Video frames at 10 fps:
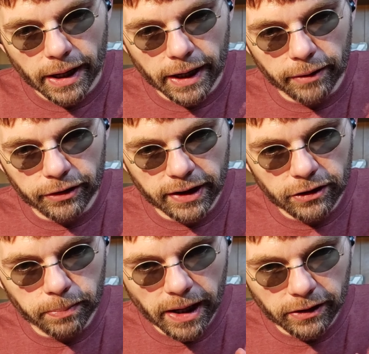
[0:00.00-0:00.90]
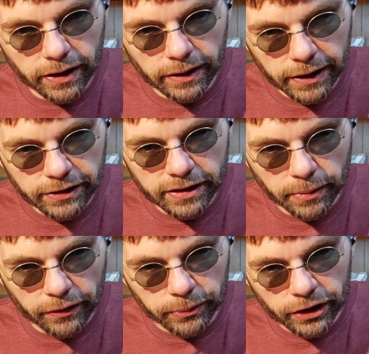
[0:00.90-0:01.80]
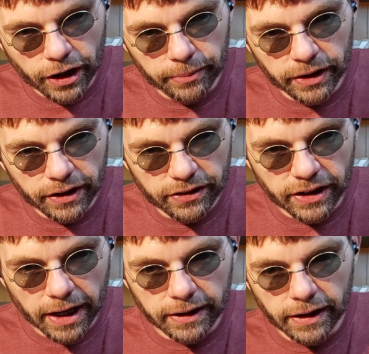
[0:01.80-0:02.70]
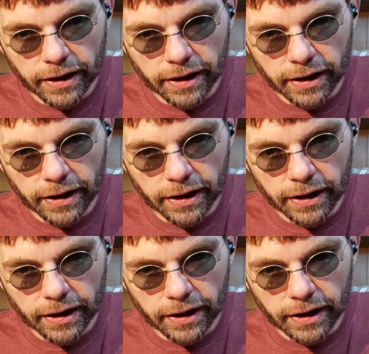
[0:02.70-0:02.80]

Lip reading: and I would expect at least some of them to come in this set.